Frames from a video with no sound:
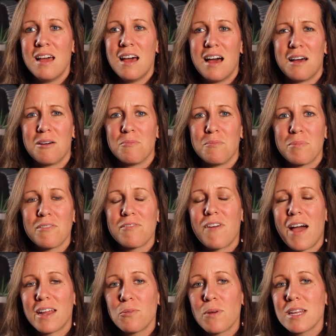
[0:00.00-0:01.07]
But
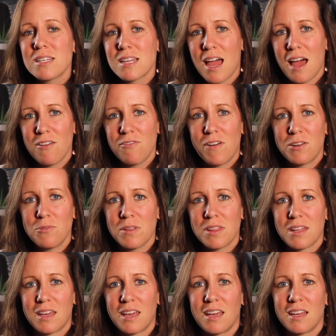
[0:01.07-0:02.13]
find ways to have fun with
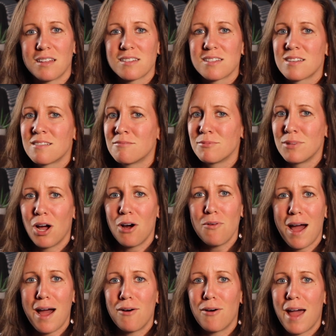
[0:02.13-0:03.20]
the kids. Go
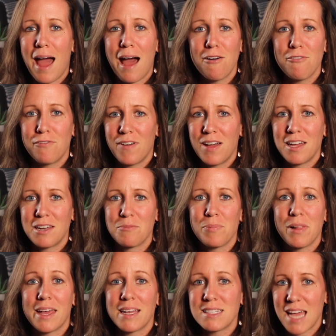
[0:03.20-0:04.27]
out, have fun,
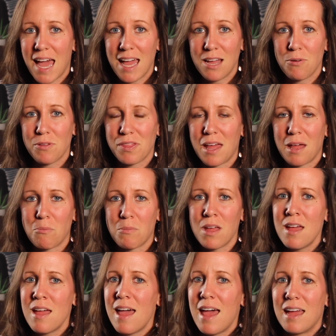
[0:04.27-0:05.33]
play tag with them,
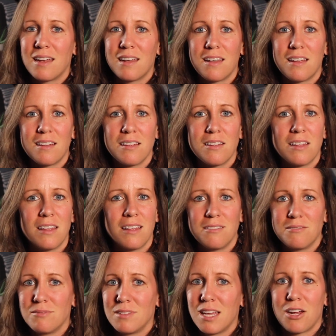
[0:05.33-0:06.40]
and
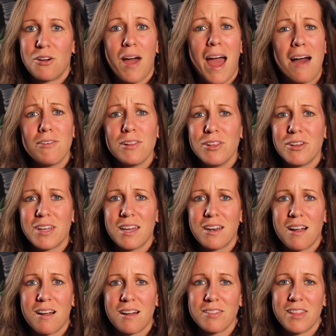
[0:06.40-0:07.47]
have a look at
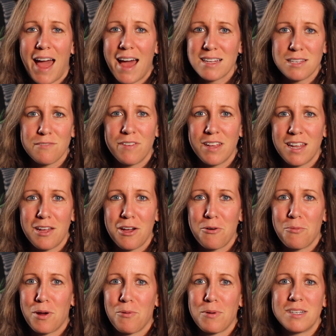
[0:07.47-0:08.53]
our last
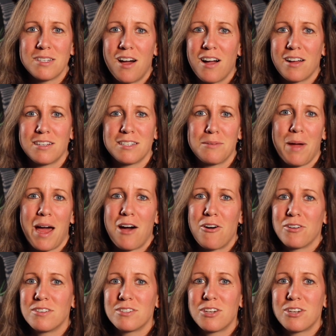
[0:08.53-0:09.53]
video where we talked about